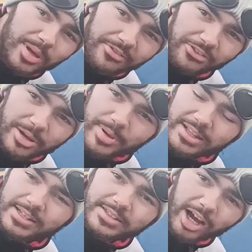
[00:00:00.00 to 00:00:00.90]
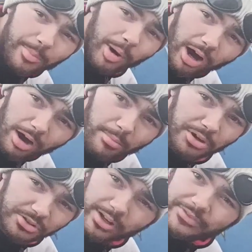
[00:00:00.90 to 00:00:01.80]
ep3 being the Type R
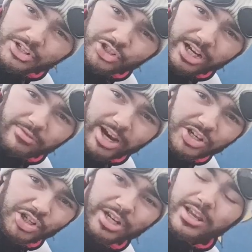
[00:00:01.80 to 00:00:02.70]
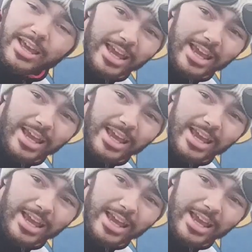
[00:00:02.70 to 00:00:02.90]
model of its generation,